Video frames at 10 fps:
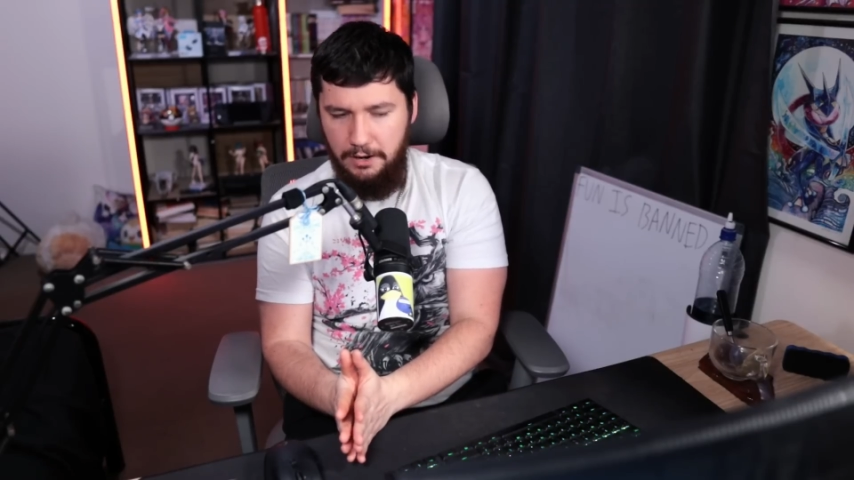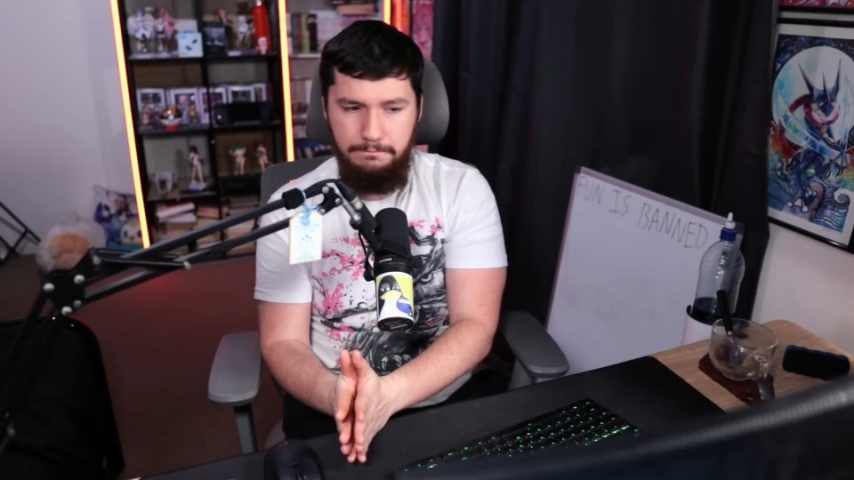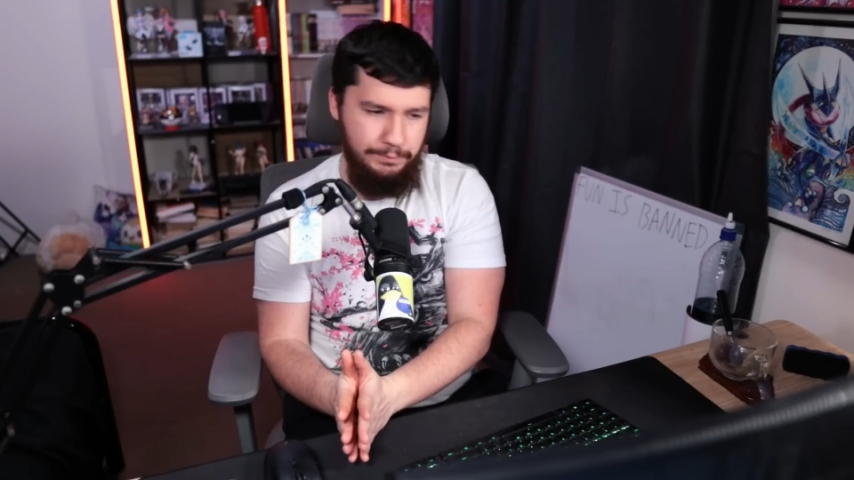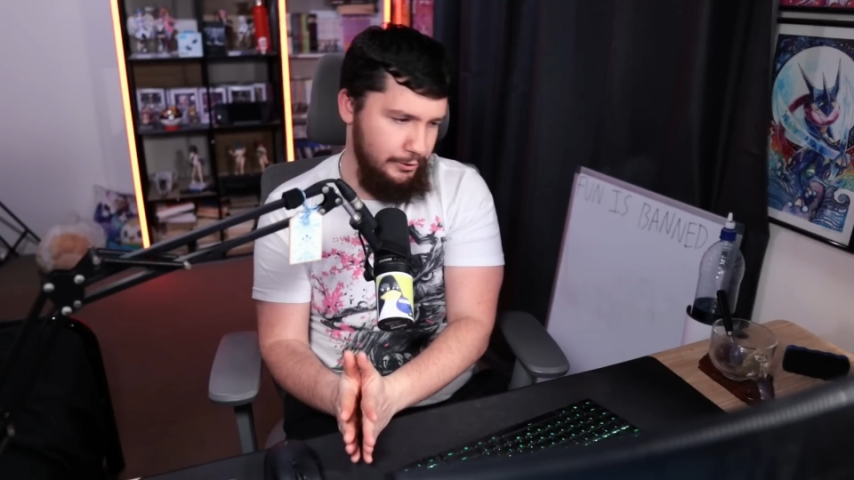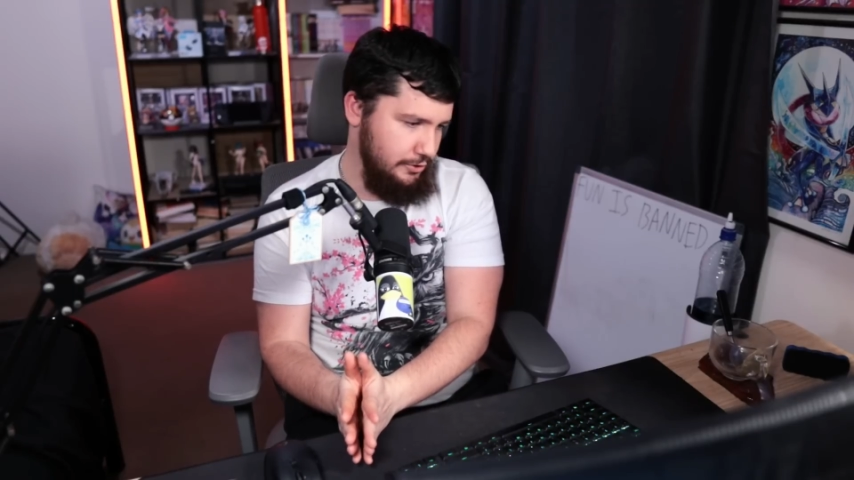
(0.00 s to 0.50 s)

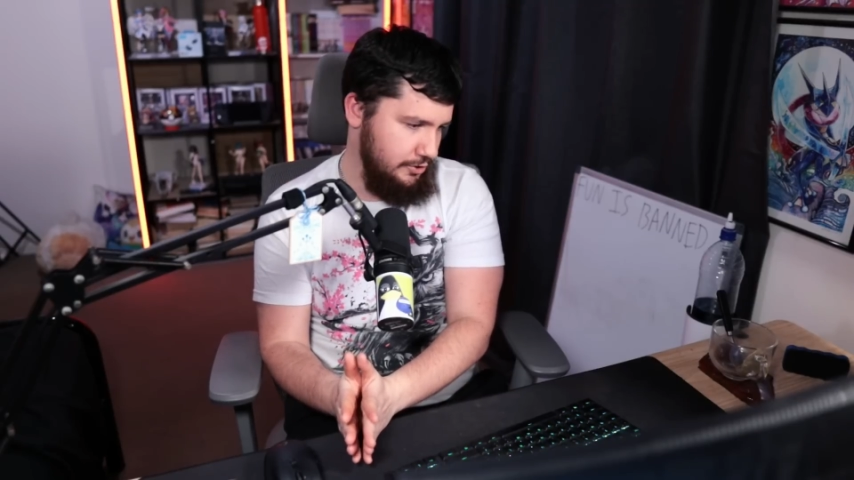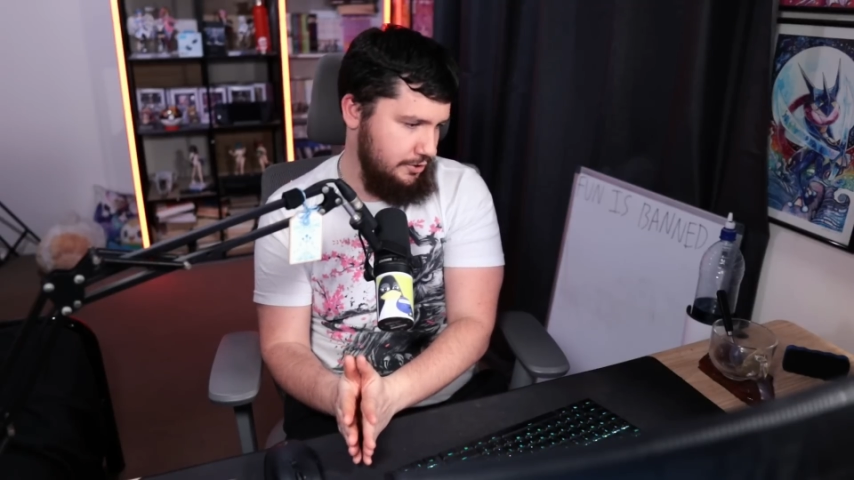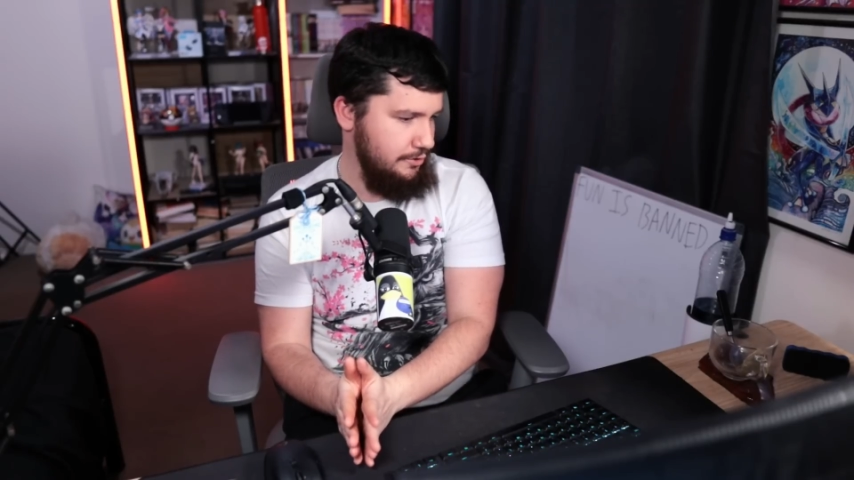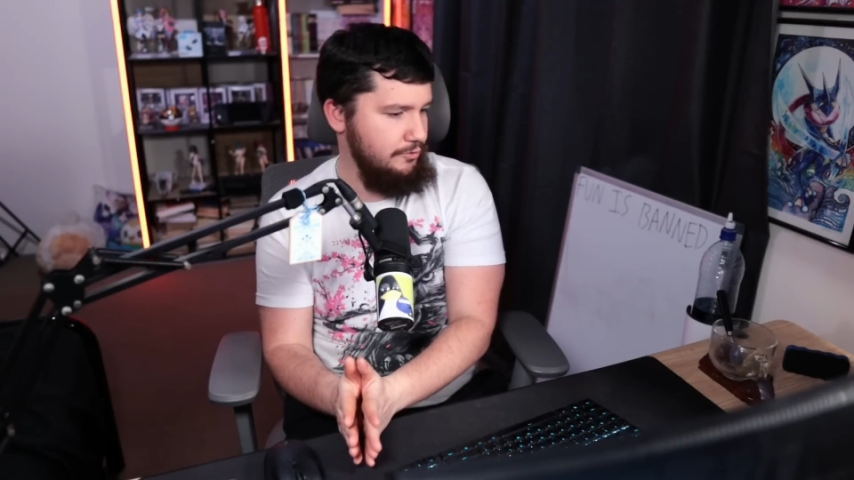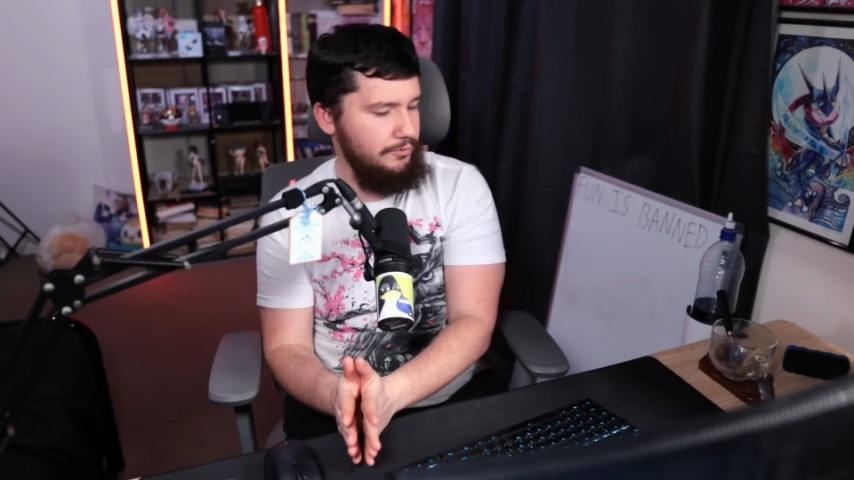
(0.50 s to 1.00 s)

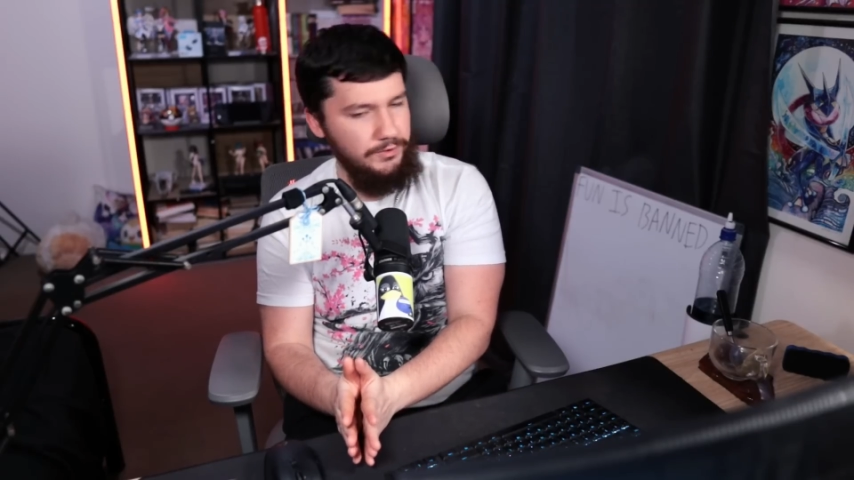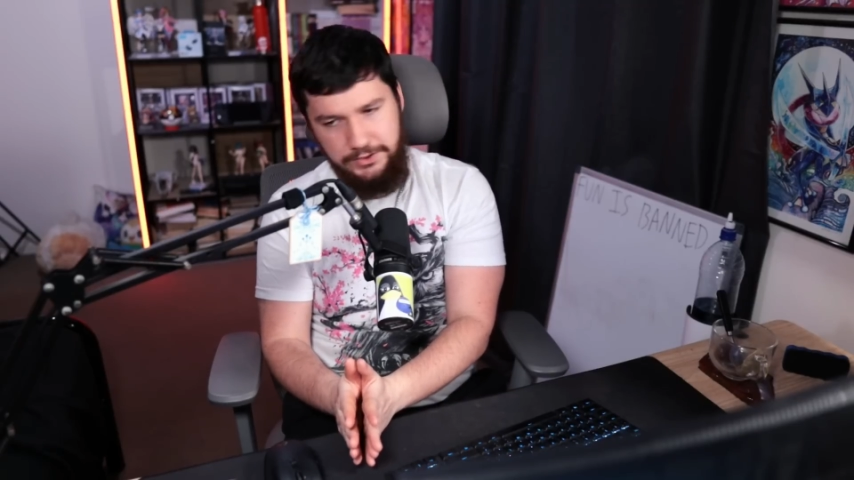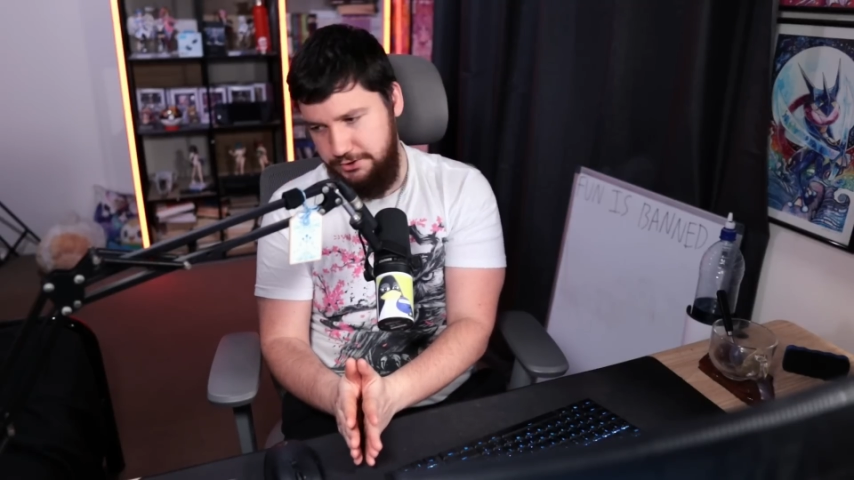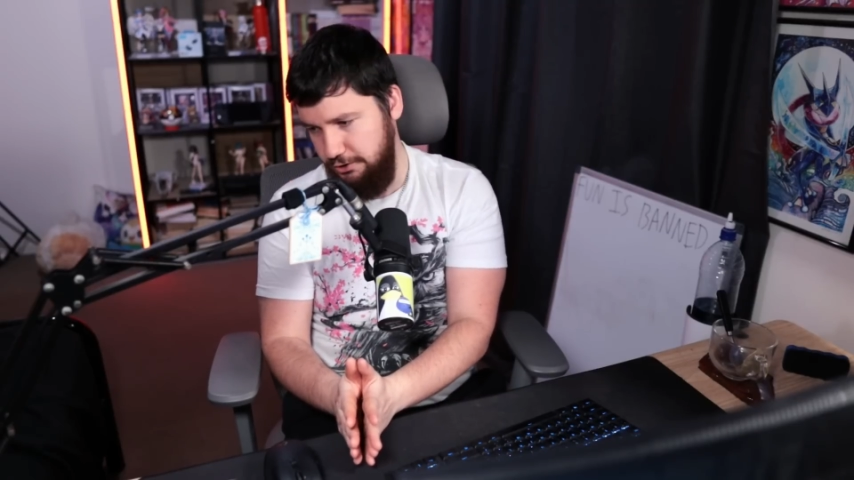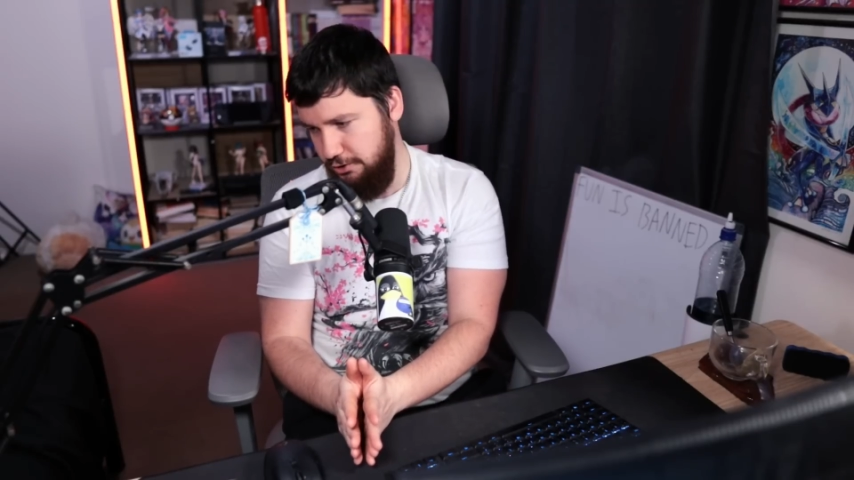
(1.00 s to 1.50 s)
Ubuntu,
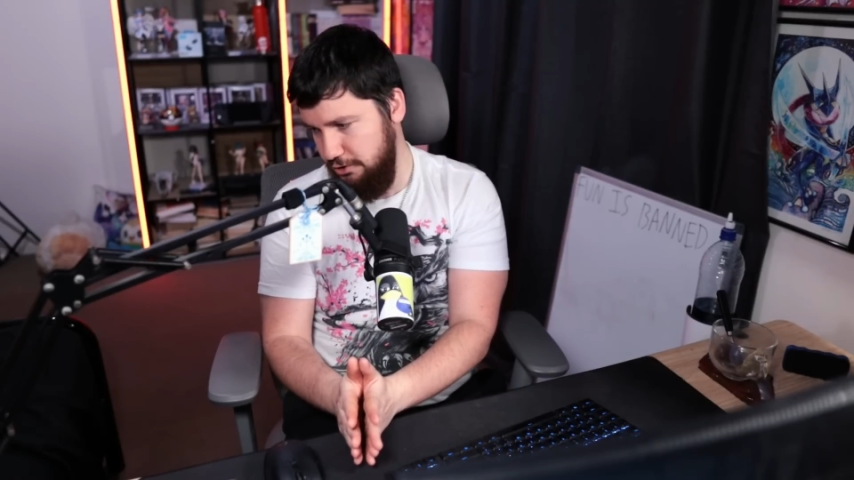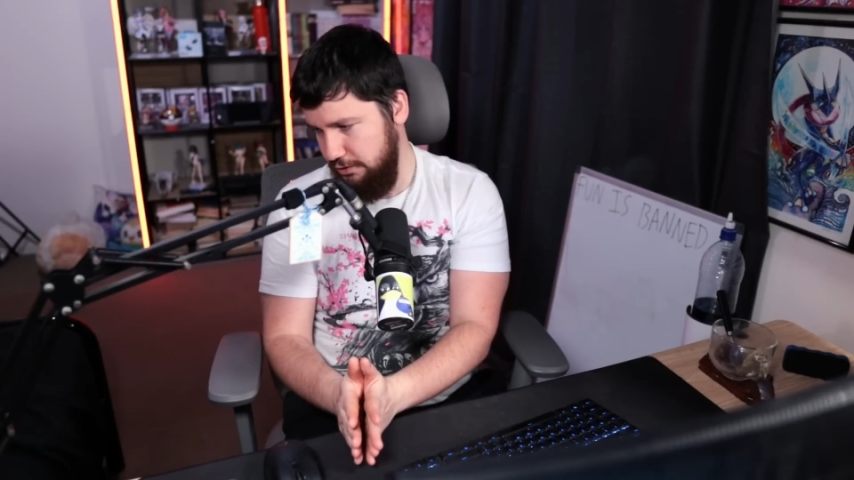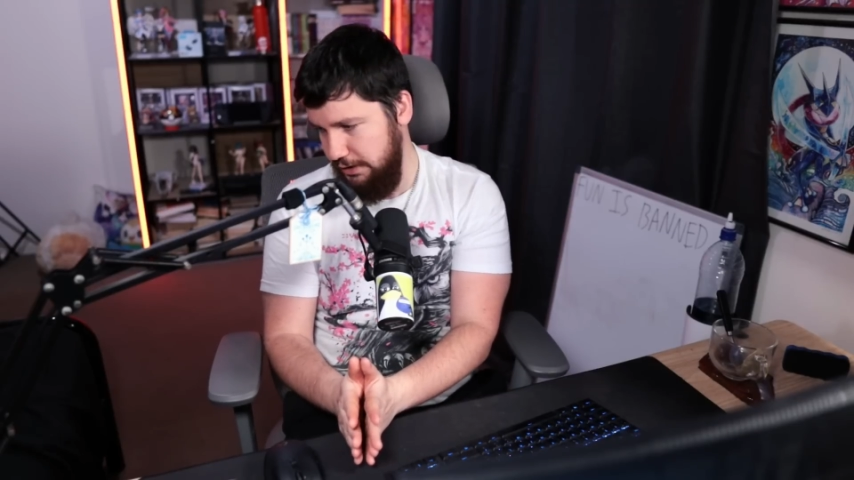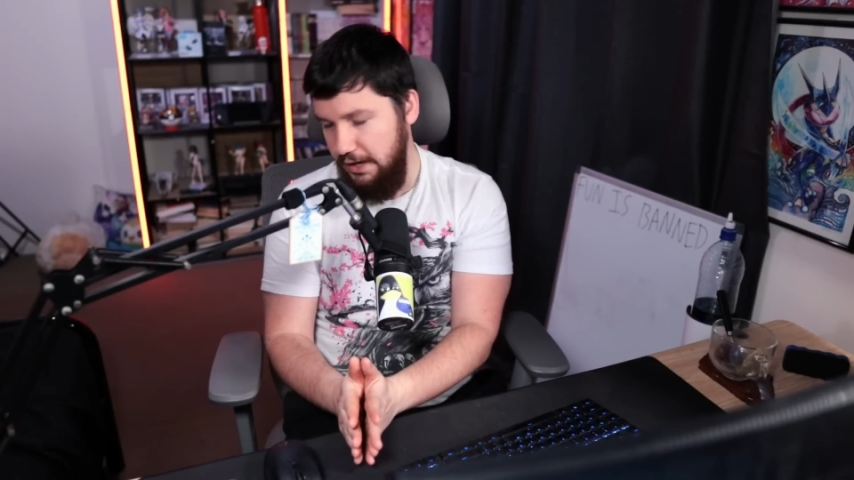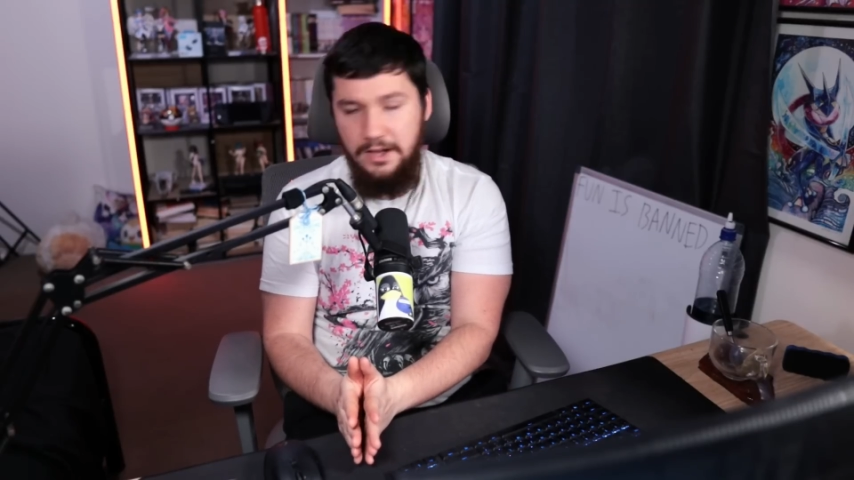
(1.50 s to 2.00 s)

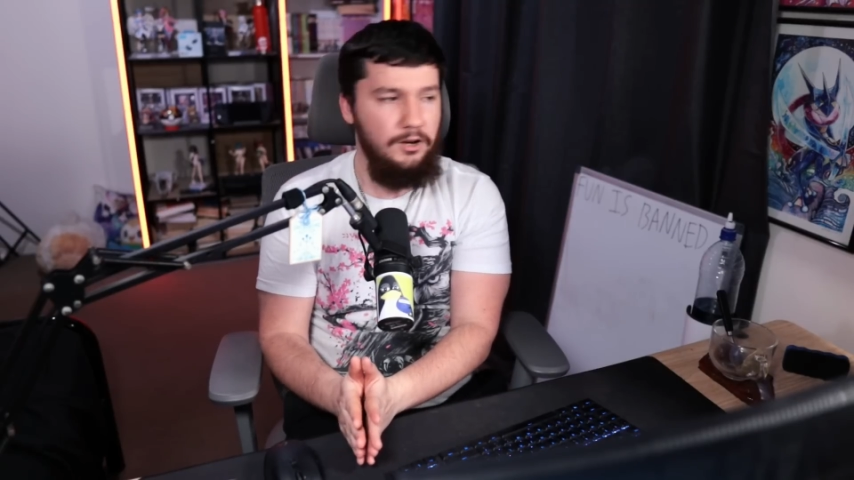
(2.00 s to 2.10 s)
Fedora,